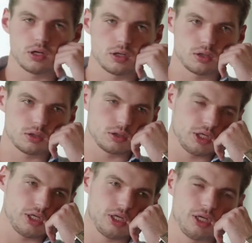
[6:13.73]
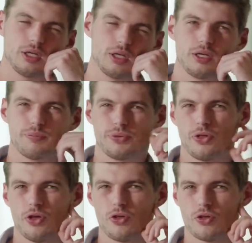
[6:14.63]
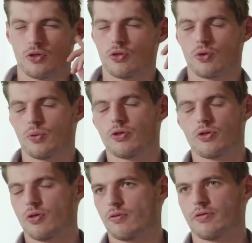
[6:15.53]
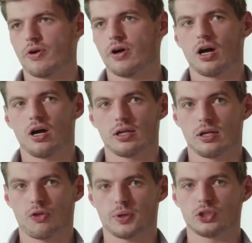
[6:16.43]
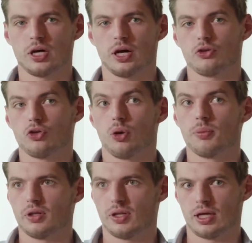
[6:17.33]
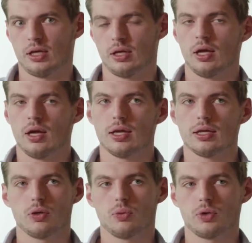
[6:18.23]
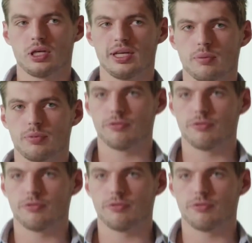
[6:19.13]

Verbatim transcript: Verstappen maintained radio silence on social media about the post, this is what he had to say to the press on his win.